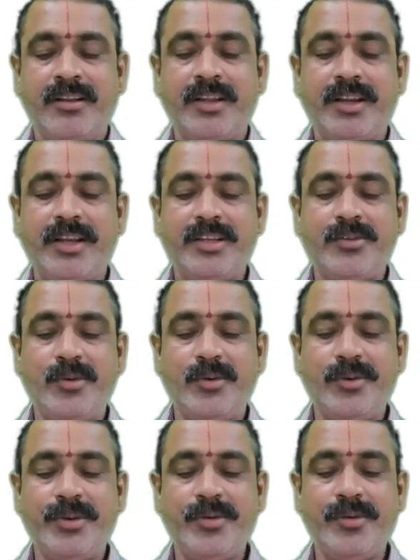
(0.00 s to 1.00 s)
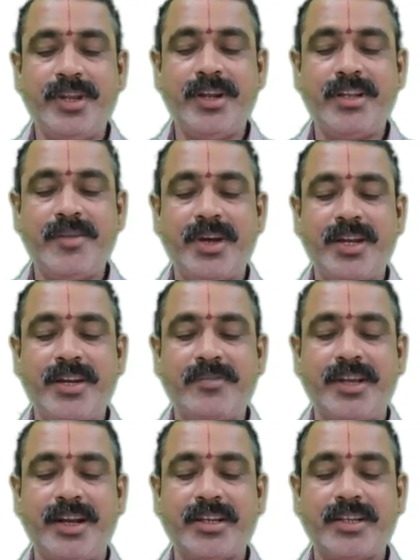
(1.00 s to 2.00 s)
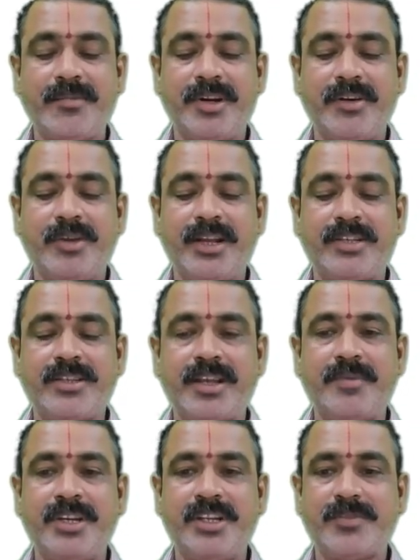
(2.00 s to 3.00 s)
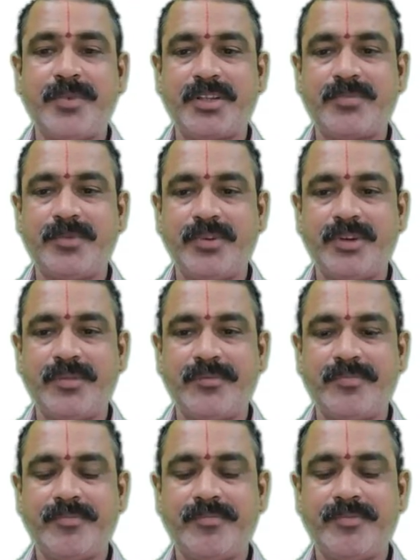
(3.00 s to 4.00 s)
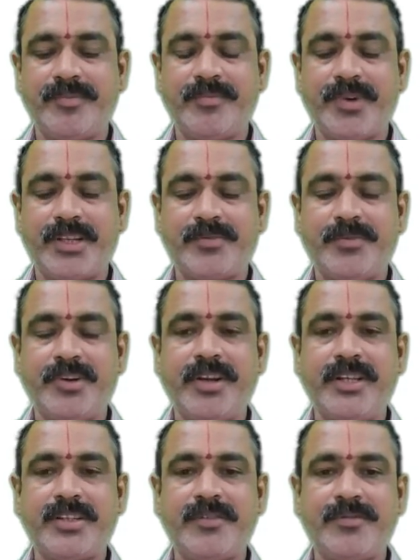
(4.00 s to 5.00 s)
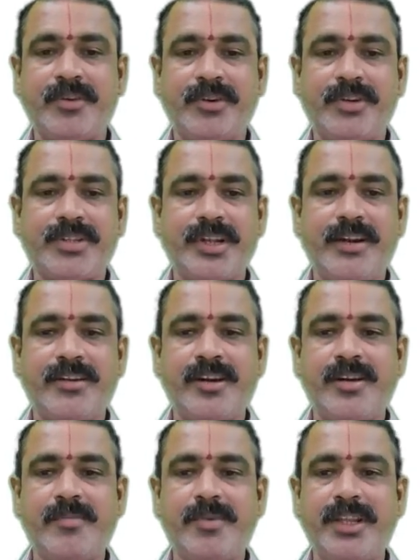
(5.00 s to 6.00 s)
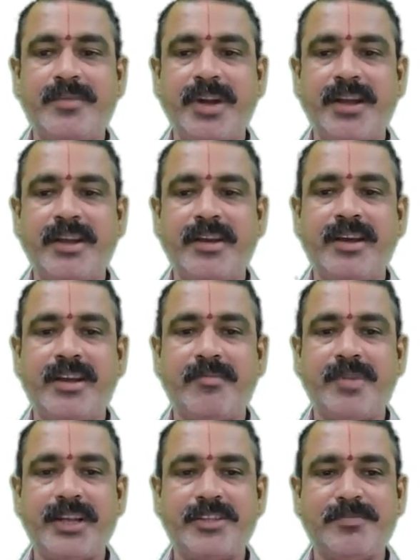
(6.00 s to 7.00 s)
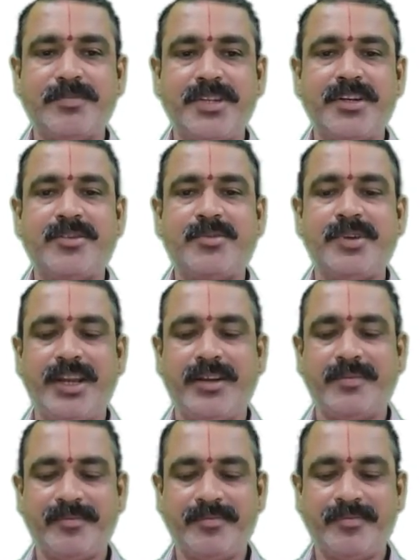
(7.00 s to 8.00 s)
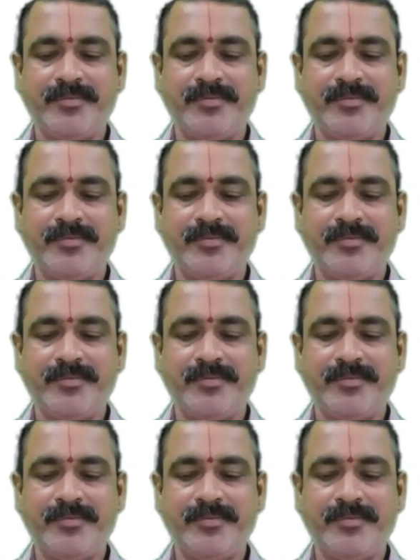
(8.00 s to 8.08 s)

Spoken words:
There is no duty on the part of the customer to examine his passbook. Passbook is of course entered by the banker or bank's machine today.